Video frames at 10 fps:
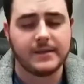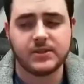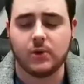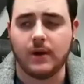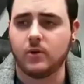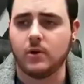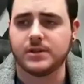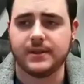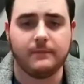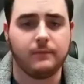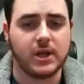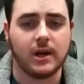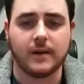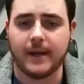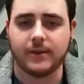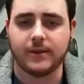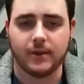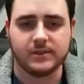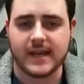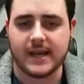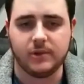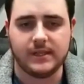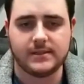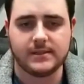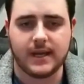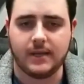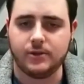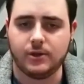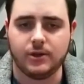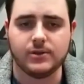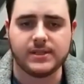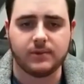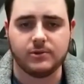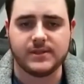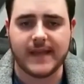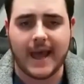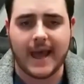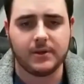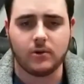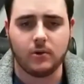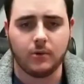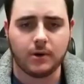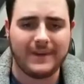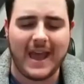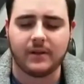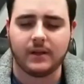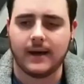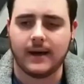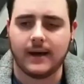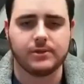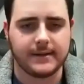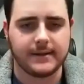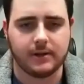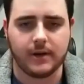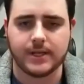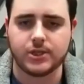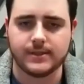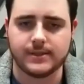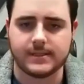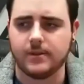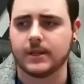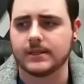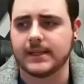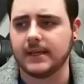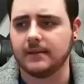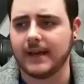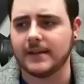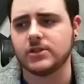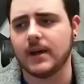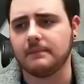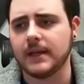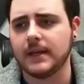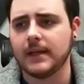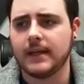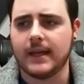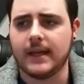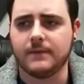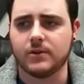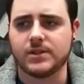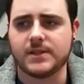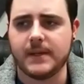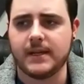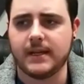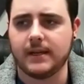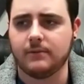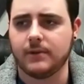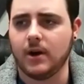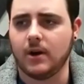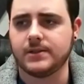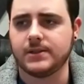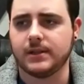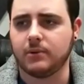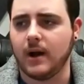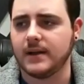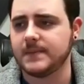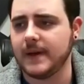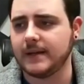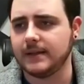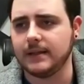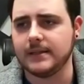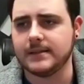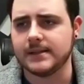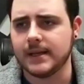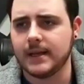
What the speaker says: so of course, if we're talking about the real-time leads, you can use them through Zapier, or we have a lot of direct integrations that you can take advantage of. If you're speaking in regards to the prospecting leads,